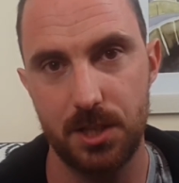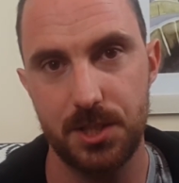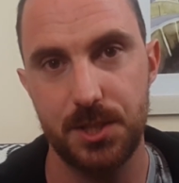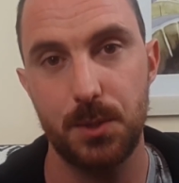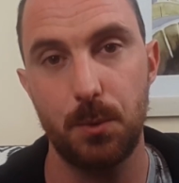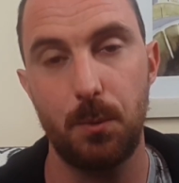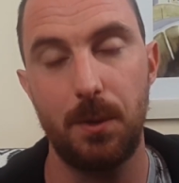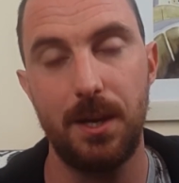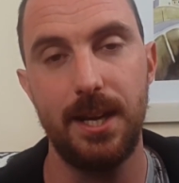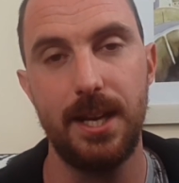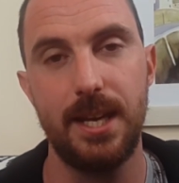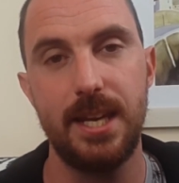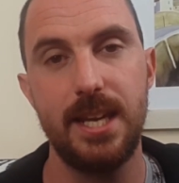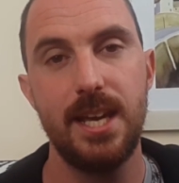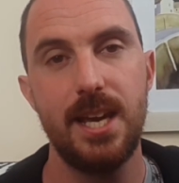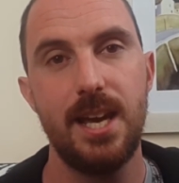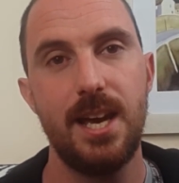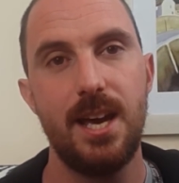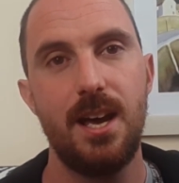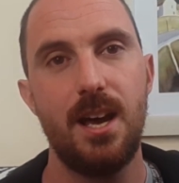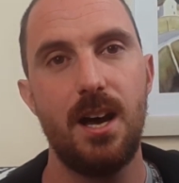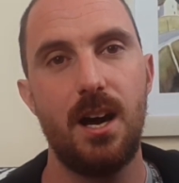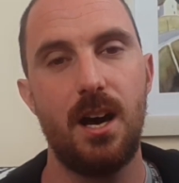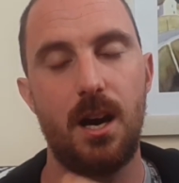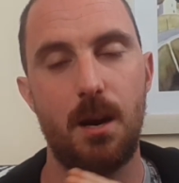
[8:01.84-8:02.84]
he passed
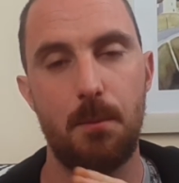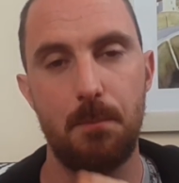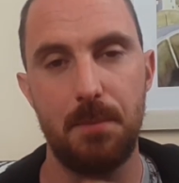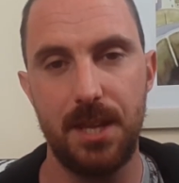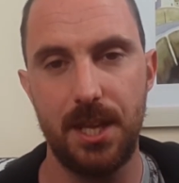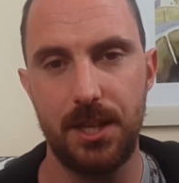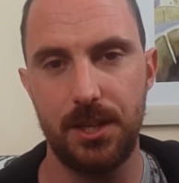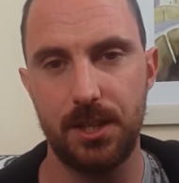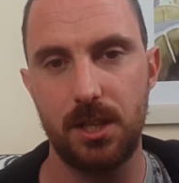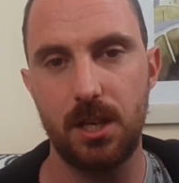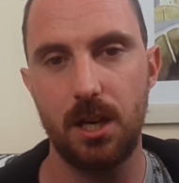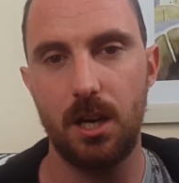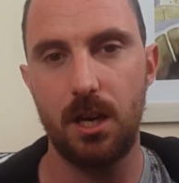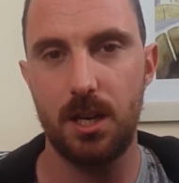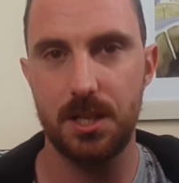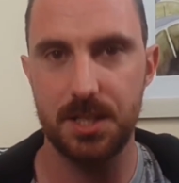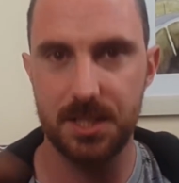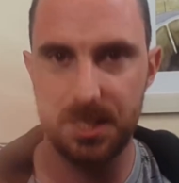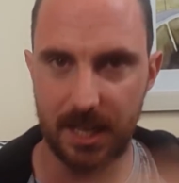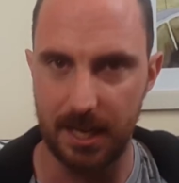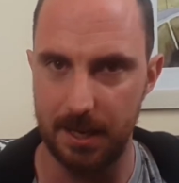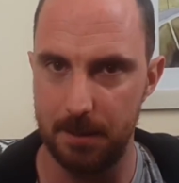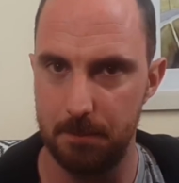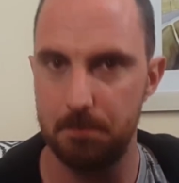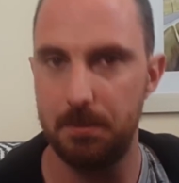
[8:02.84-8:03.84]
away, but then the
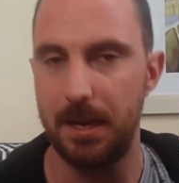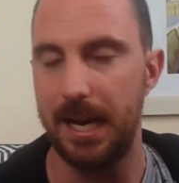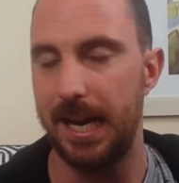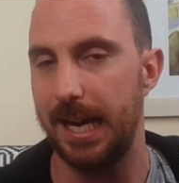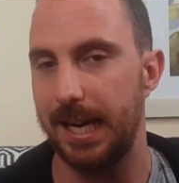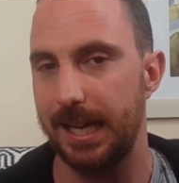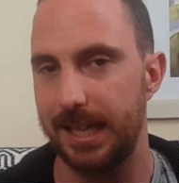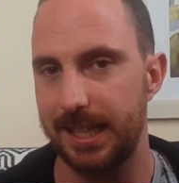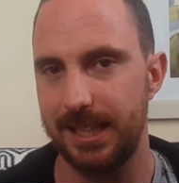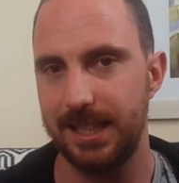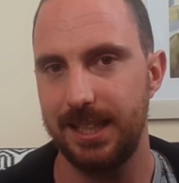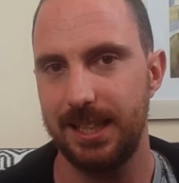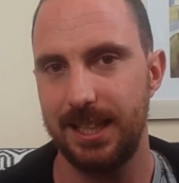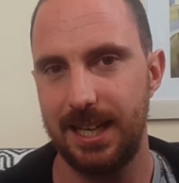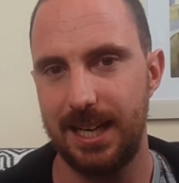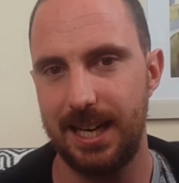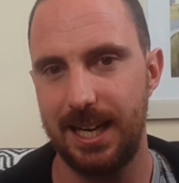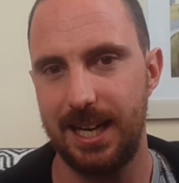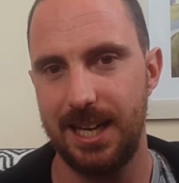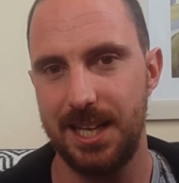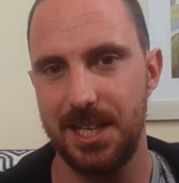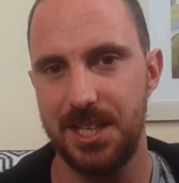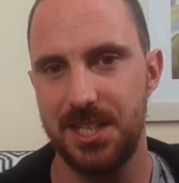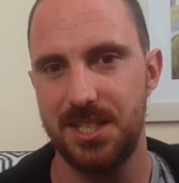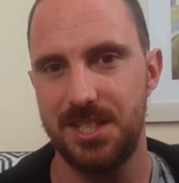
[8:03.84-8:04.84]
cast came back
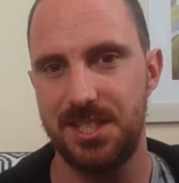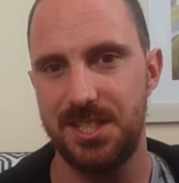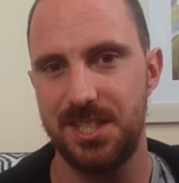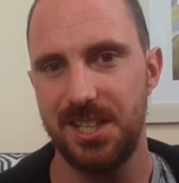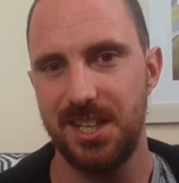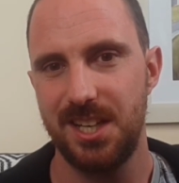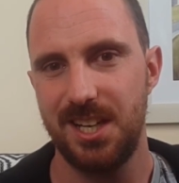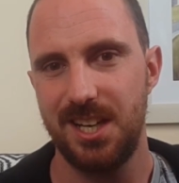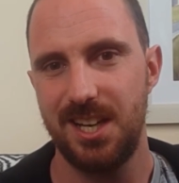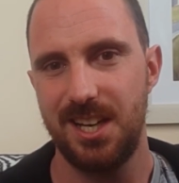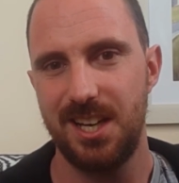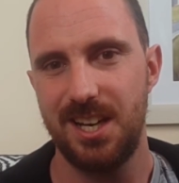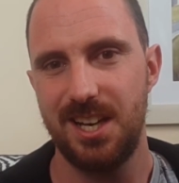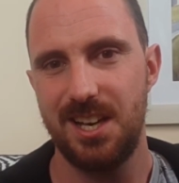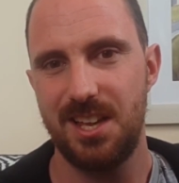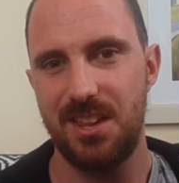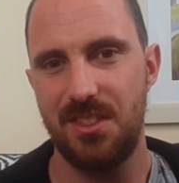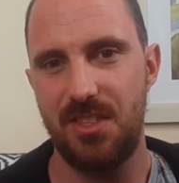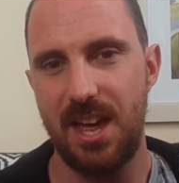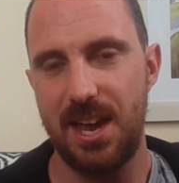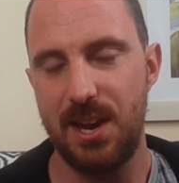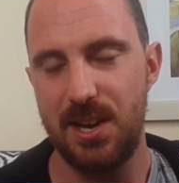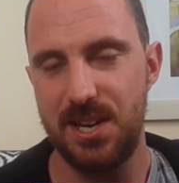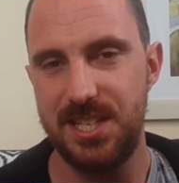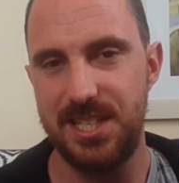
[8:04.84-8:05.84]
and
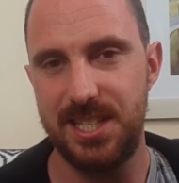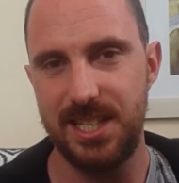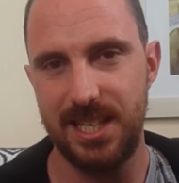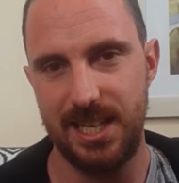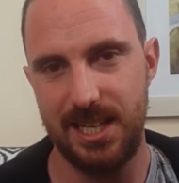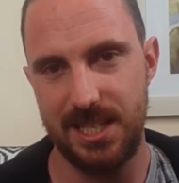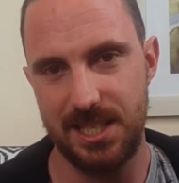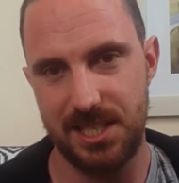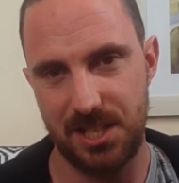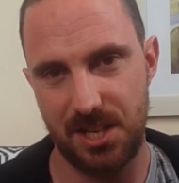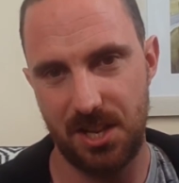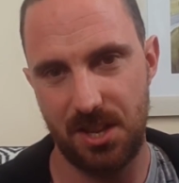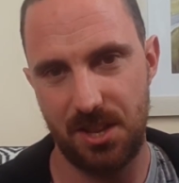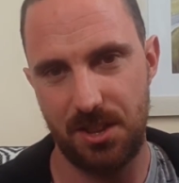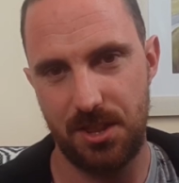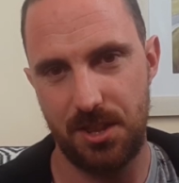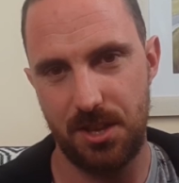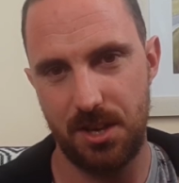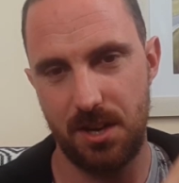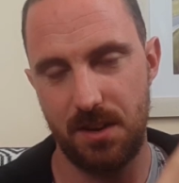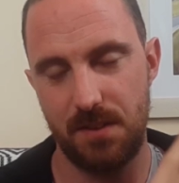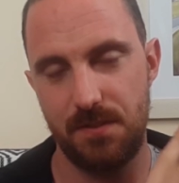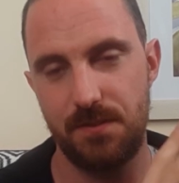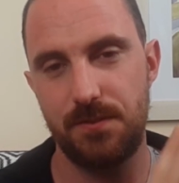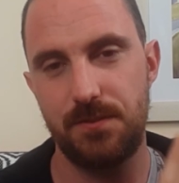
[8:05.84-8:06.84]
they did
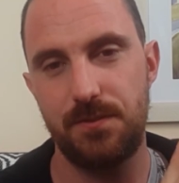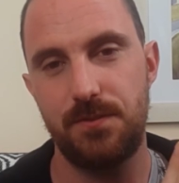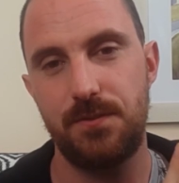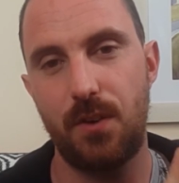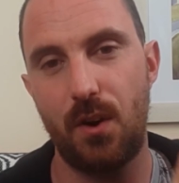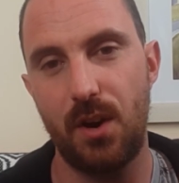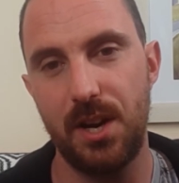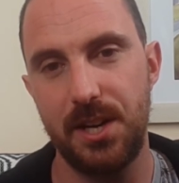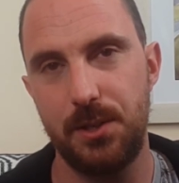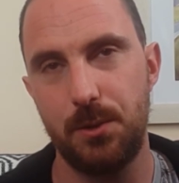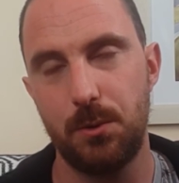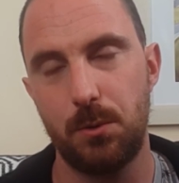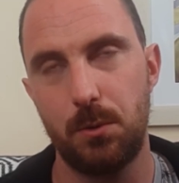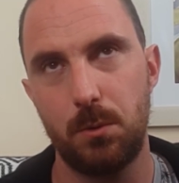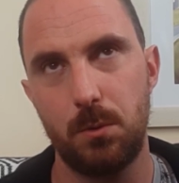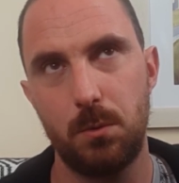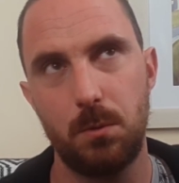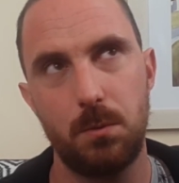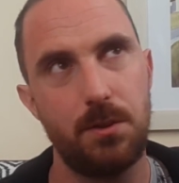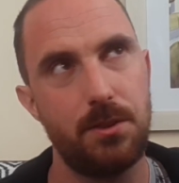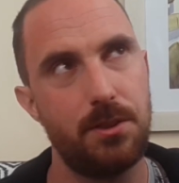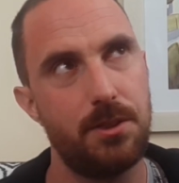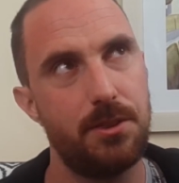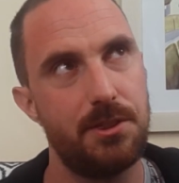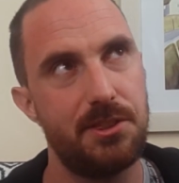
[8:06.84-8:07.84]
the
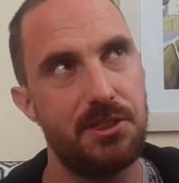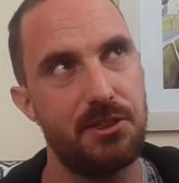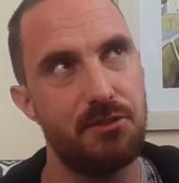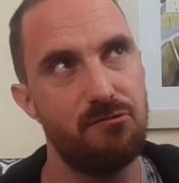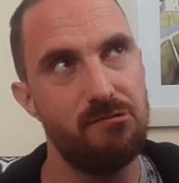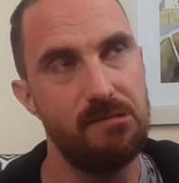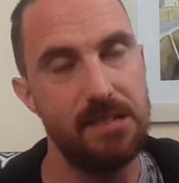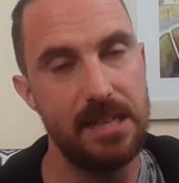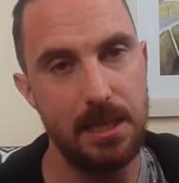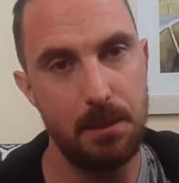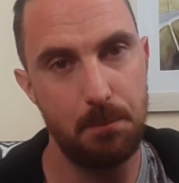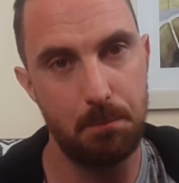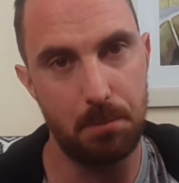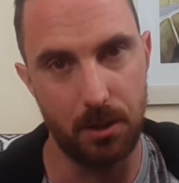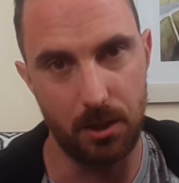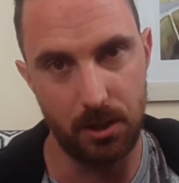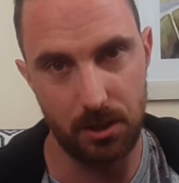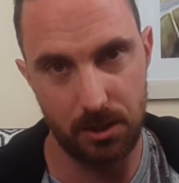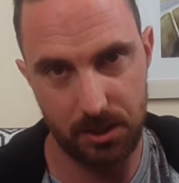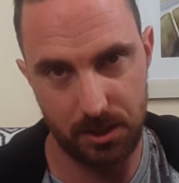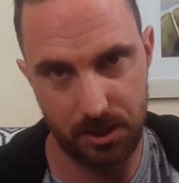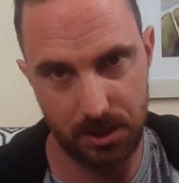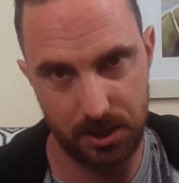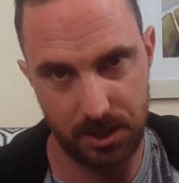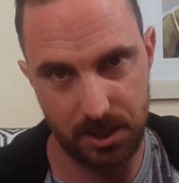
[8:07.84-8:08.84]
final 3
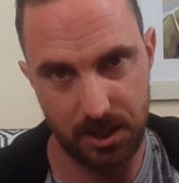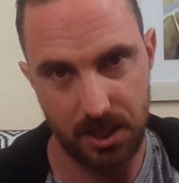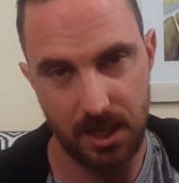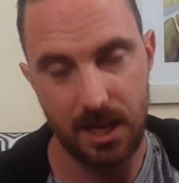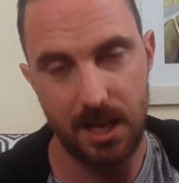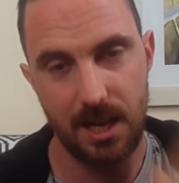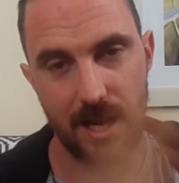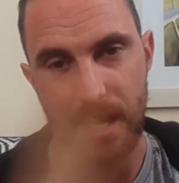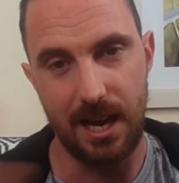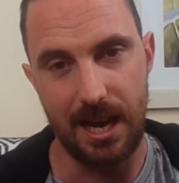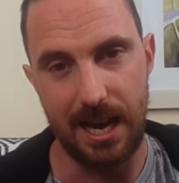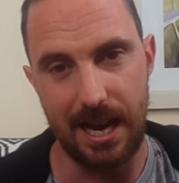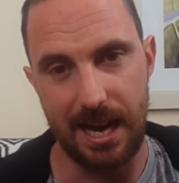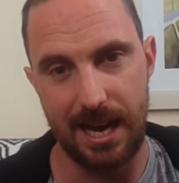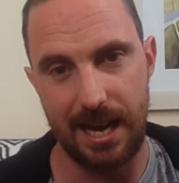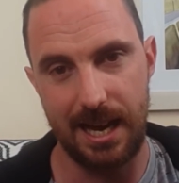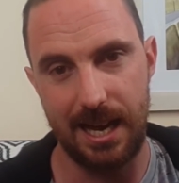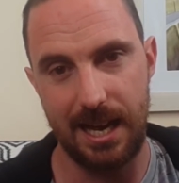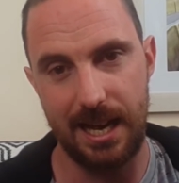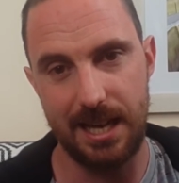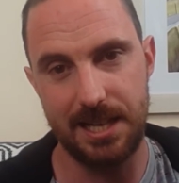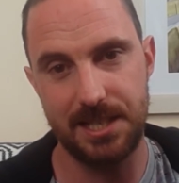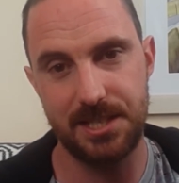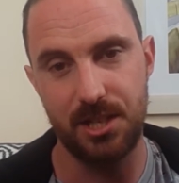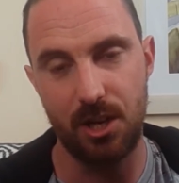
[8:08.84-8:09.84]
books
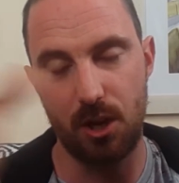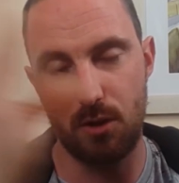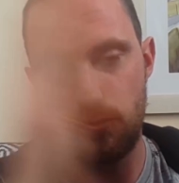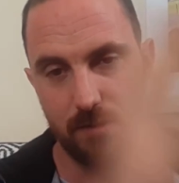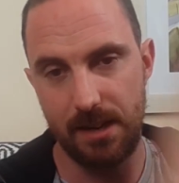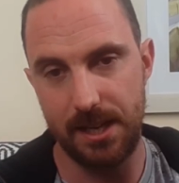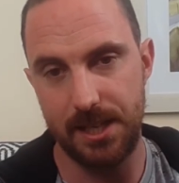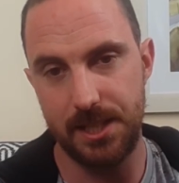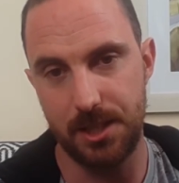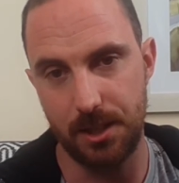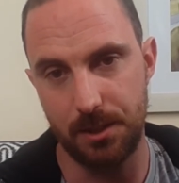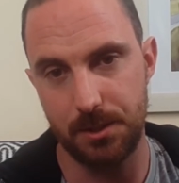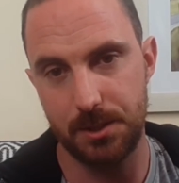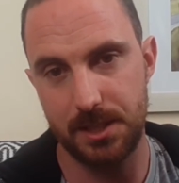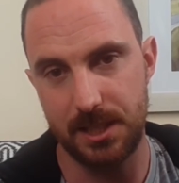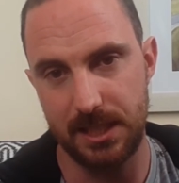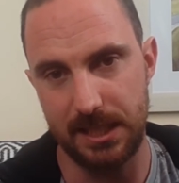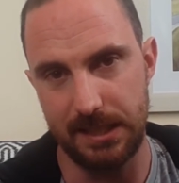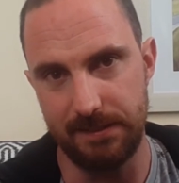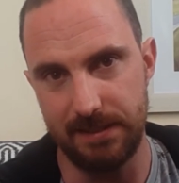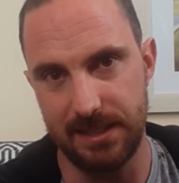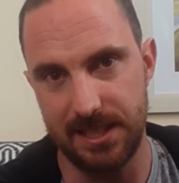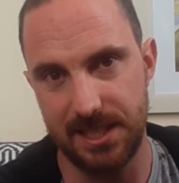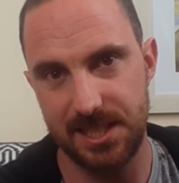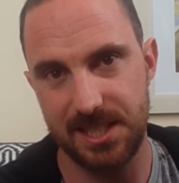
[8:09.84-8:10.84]
as a radio
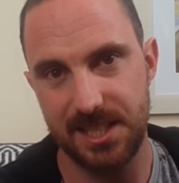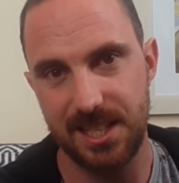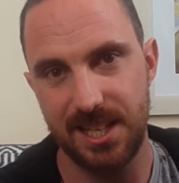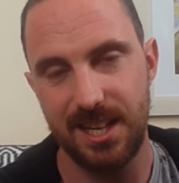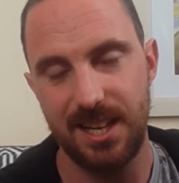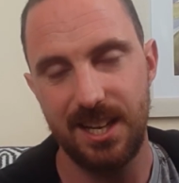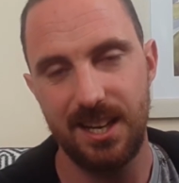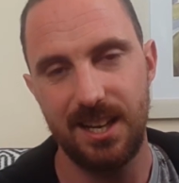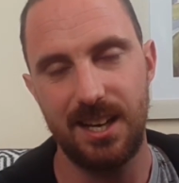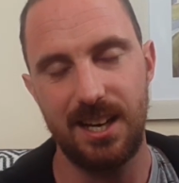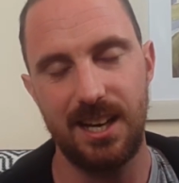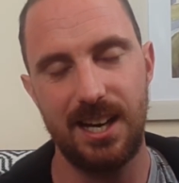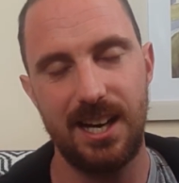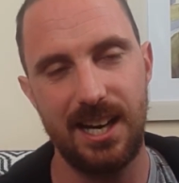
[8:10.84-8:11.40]
series,